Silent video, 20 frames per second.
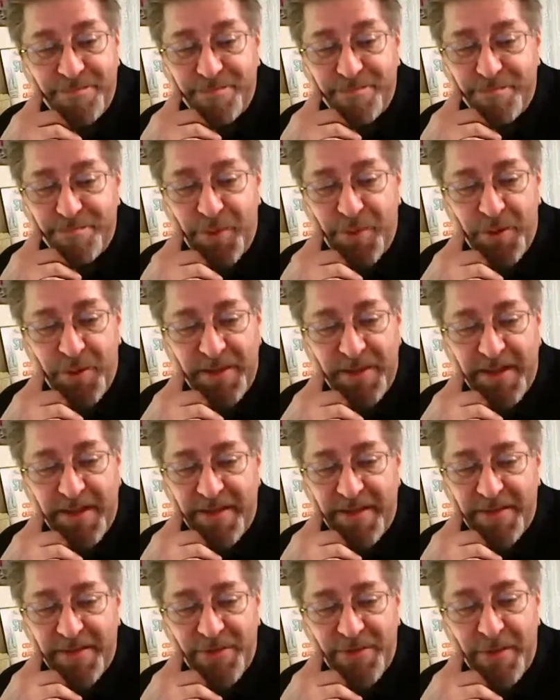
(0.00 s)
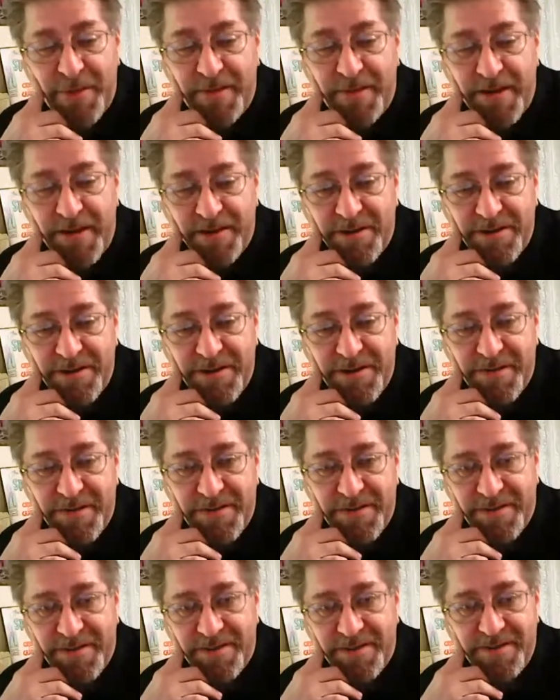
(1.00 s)
pull 11, 12-hour
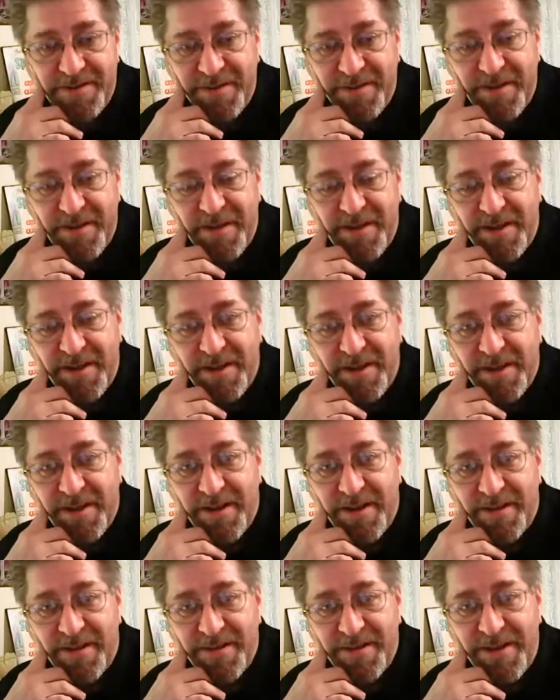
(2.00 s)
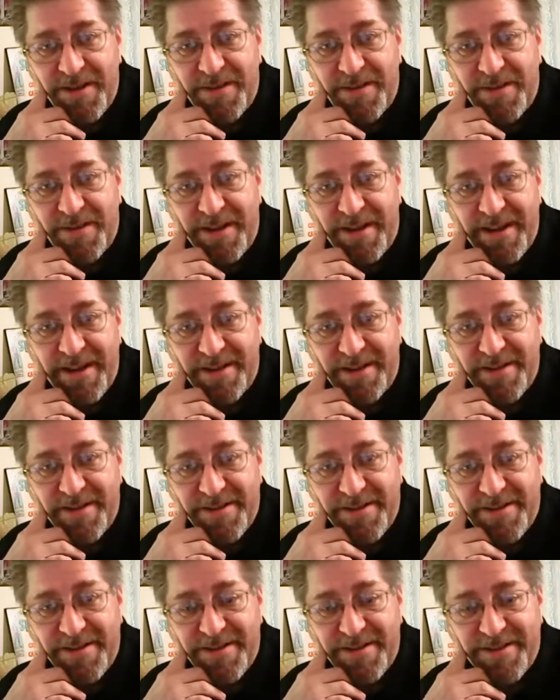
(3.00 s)
shifts, every night,
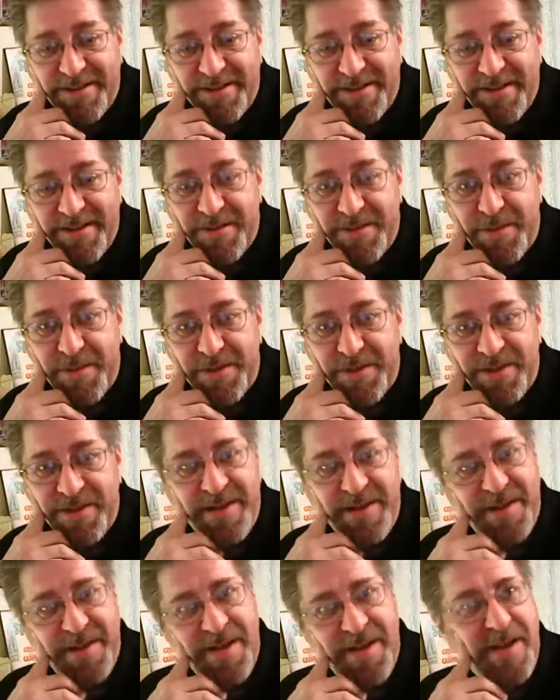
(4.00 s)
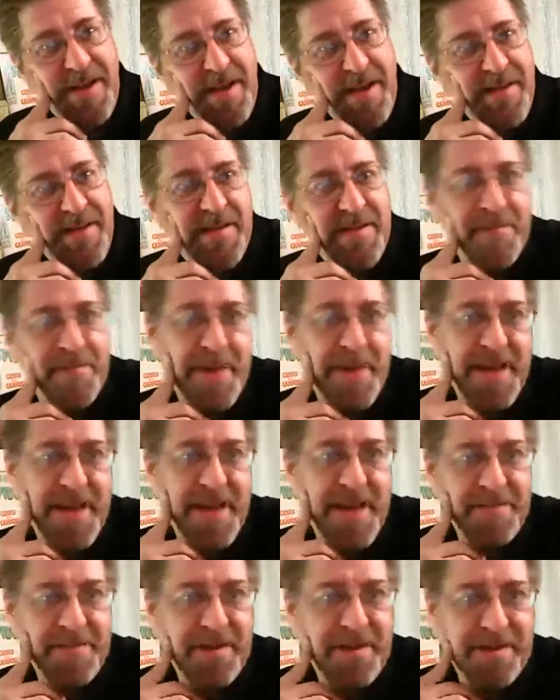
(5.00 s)
because it's, especially this
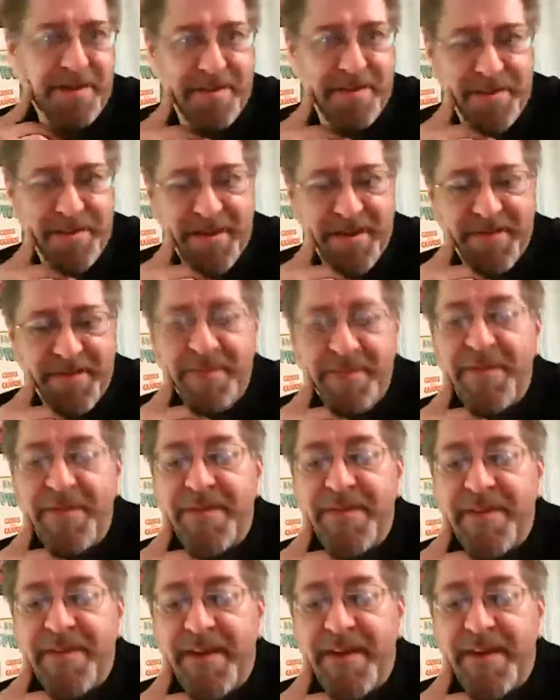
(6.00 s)
past month, because it was,